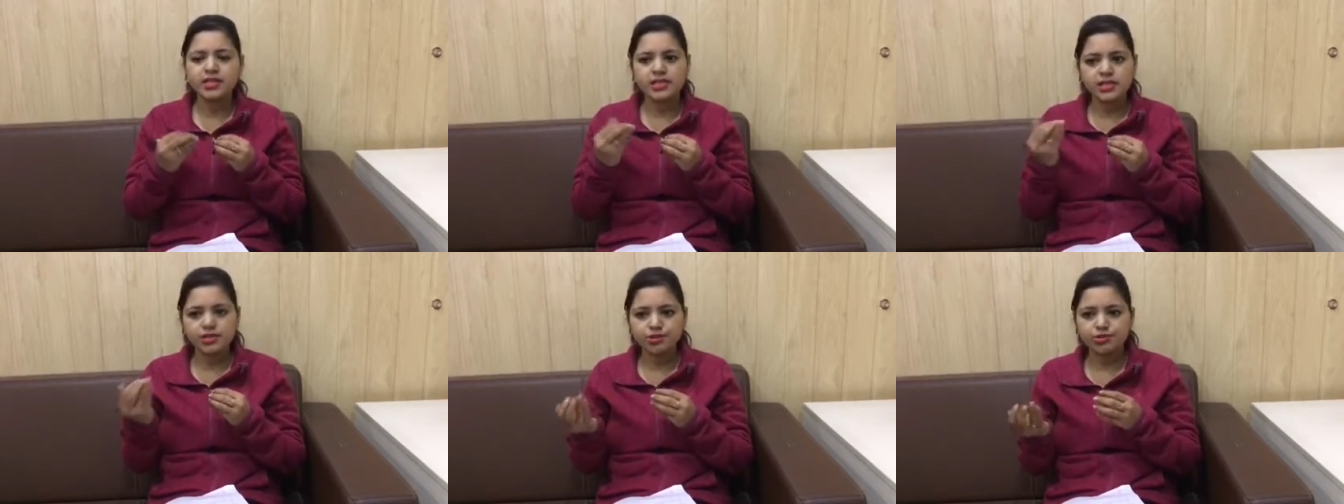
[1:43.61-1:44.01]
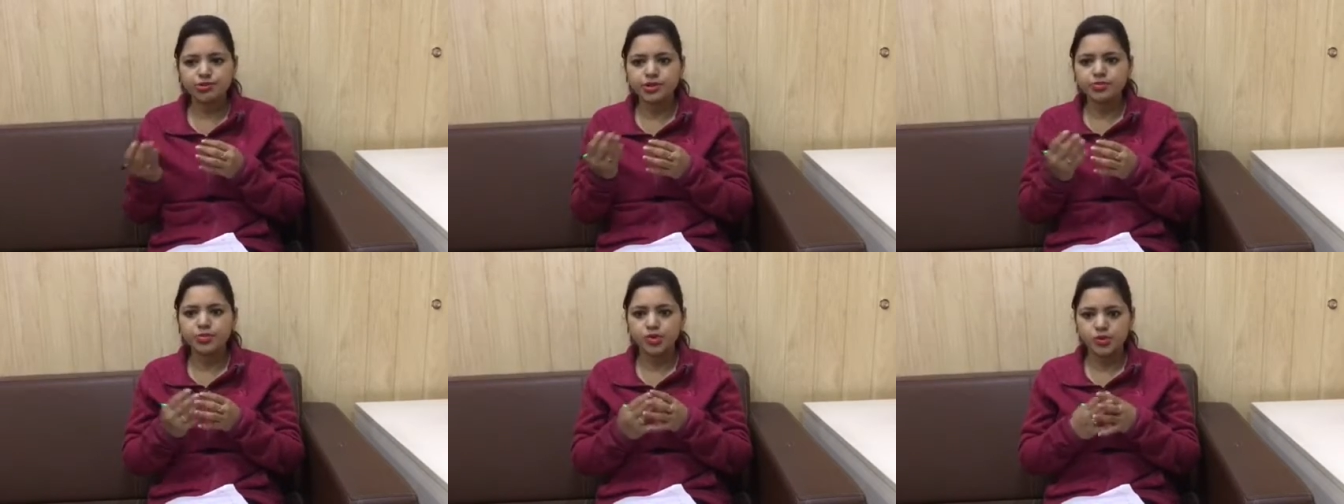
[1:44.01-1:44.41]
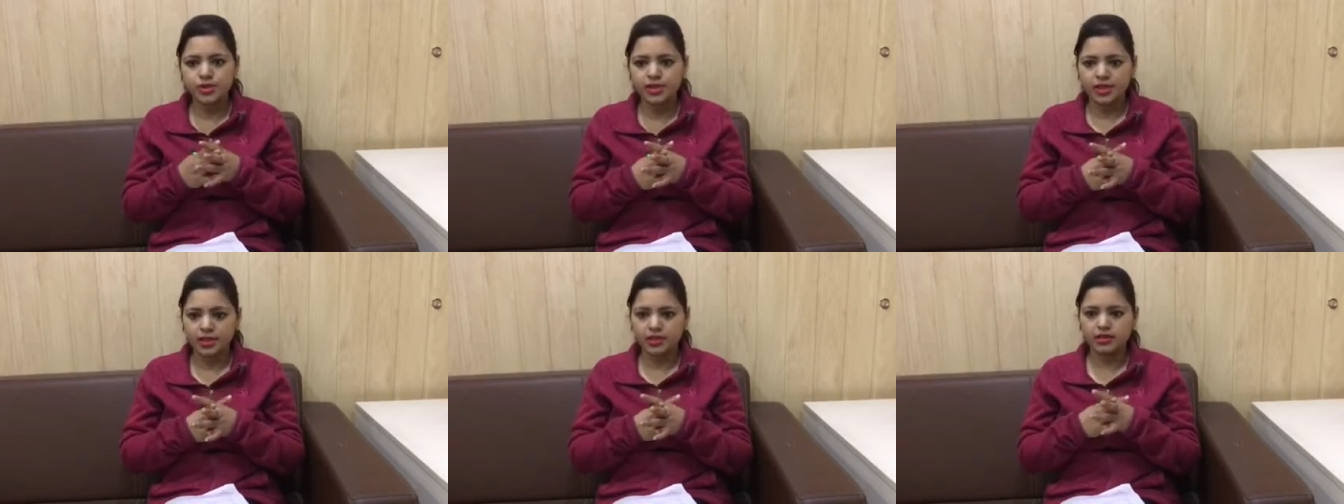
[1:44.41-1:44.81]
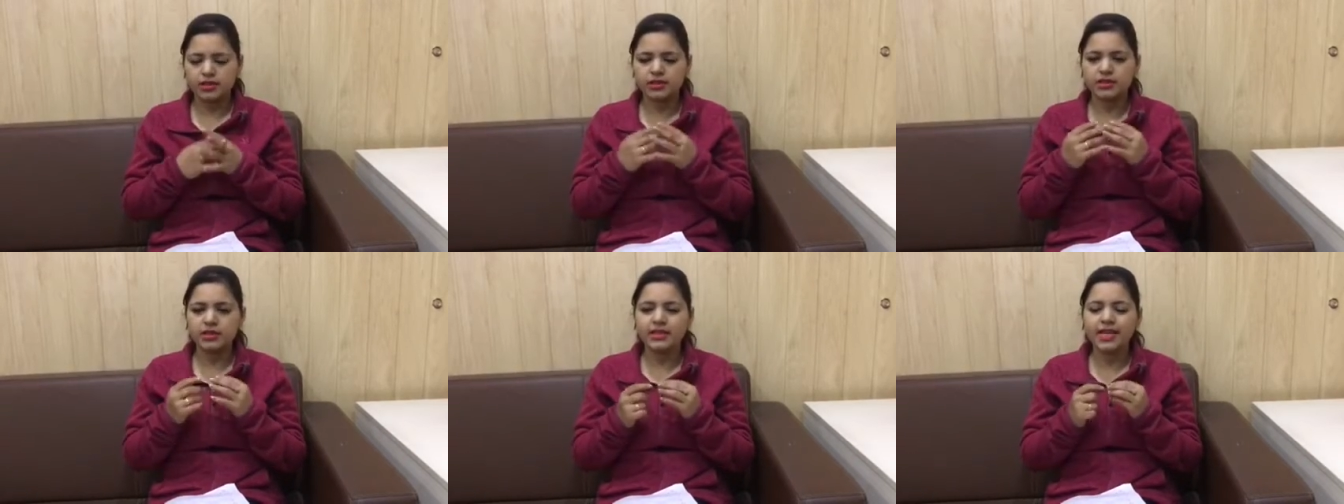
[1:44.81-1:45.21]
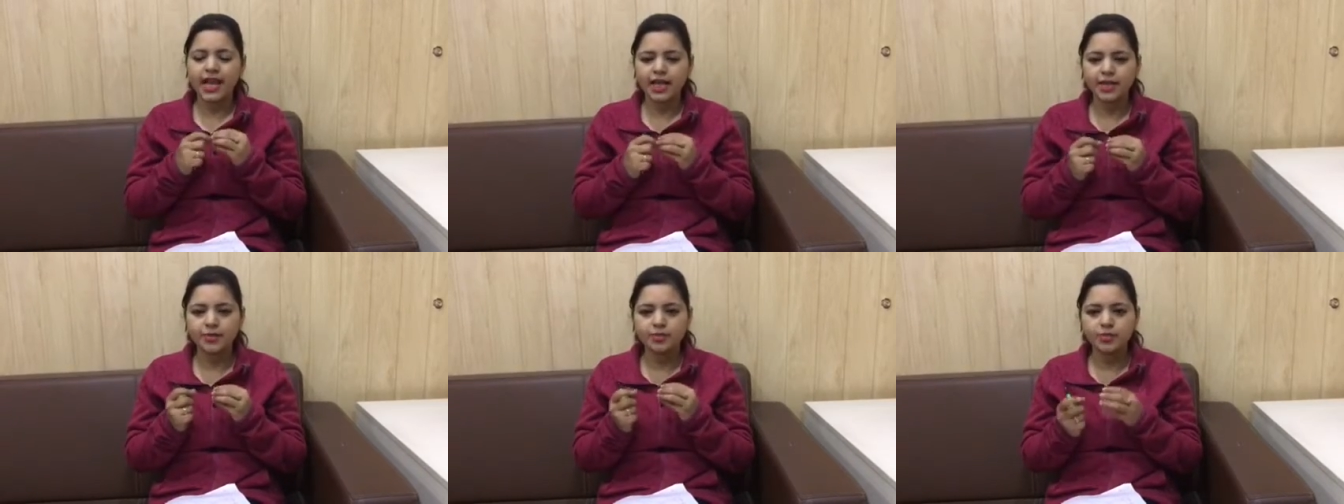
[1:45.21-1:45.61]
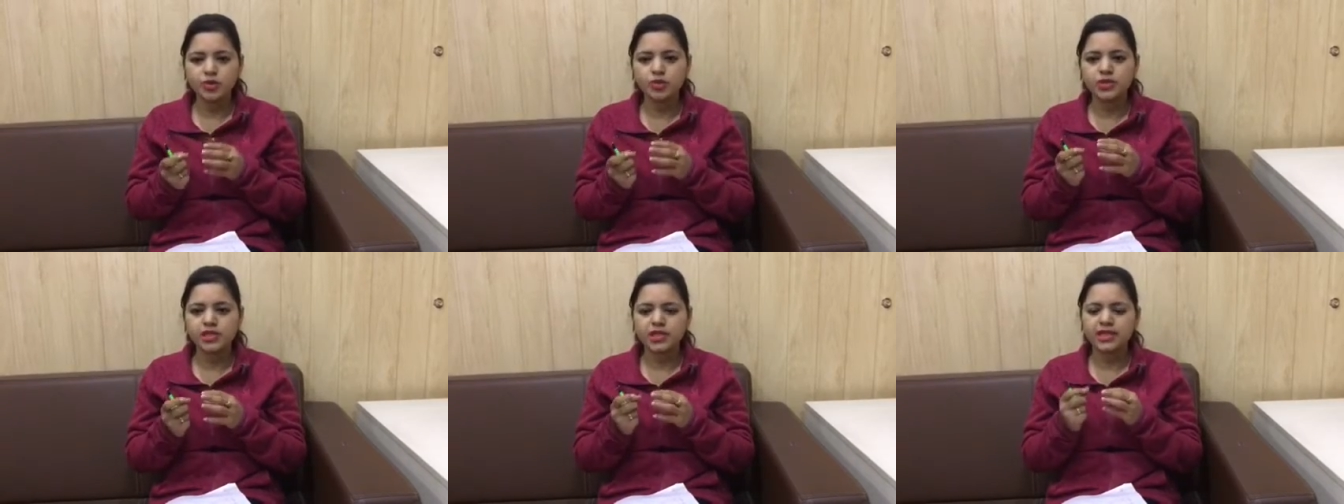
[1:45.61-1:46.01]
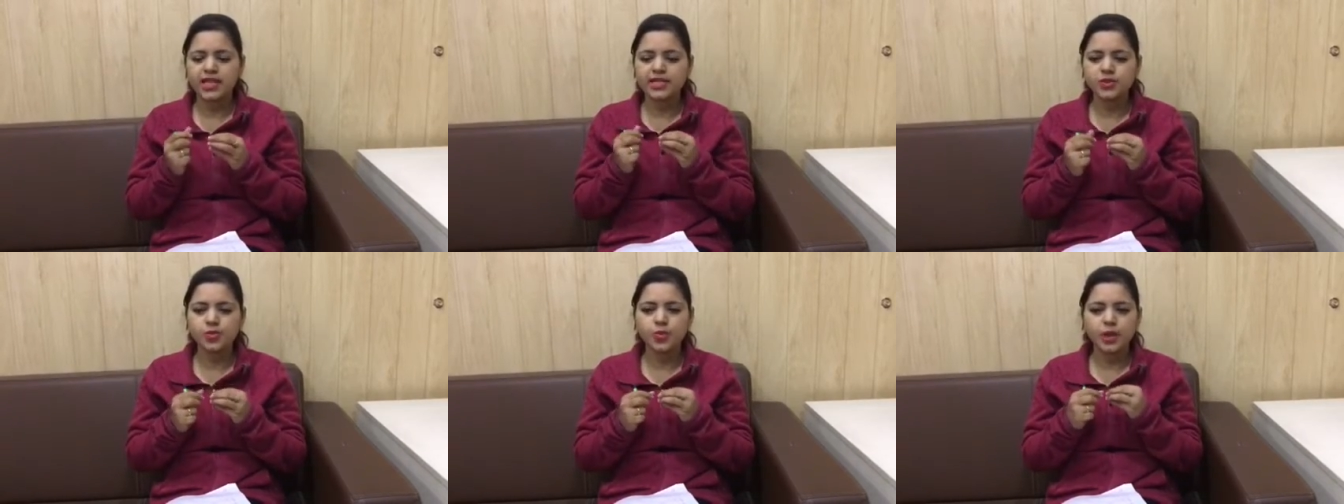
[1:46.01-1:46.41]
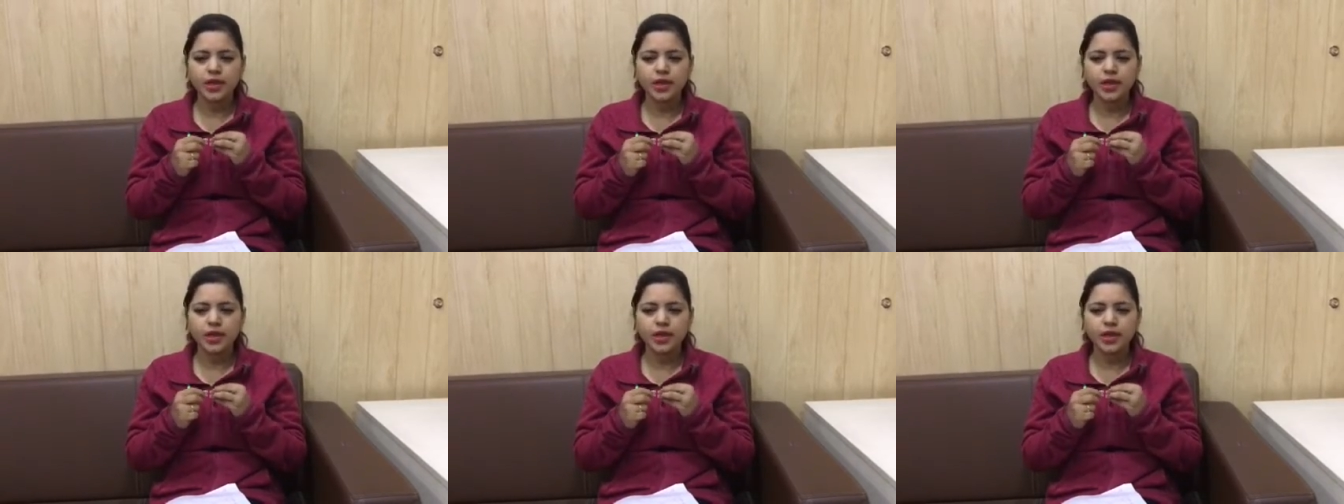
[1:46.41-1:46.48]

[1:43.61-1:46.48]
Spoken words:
listen to the music, the light music that's